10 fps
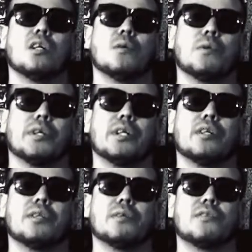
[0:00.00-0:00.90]
When you're
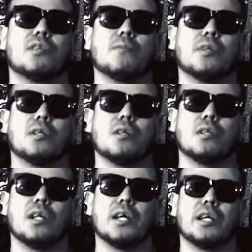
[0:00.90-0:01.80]
going to do something you
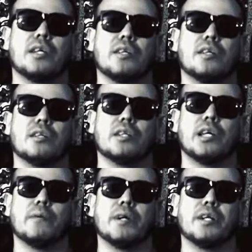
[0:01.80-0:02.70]
don't like,
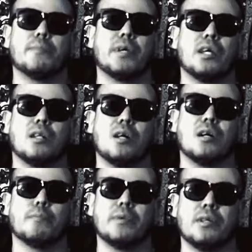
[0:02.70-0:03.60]
get ready to pay a
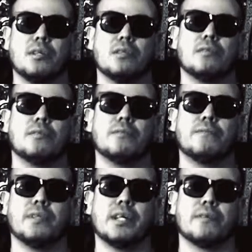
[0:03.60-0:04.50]
long bill,
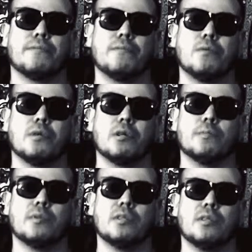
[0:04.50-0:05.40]
fill out a
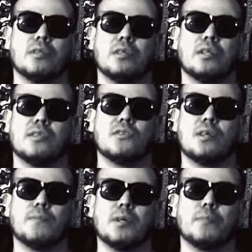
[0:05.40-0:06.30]
form, it's
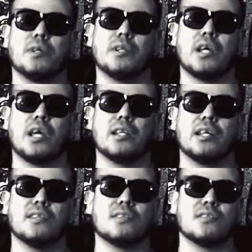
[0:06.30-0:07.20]
something mundane
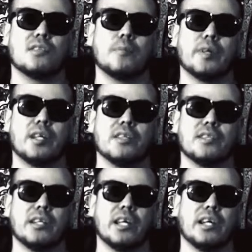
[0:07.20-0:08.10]
that isn't stimulating
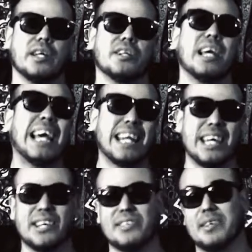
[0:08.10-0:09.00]
to the
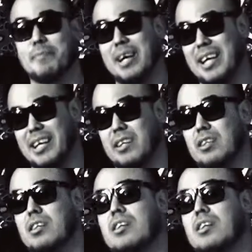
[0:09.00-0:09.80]
ADHD mind.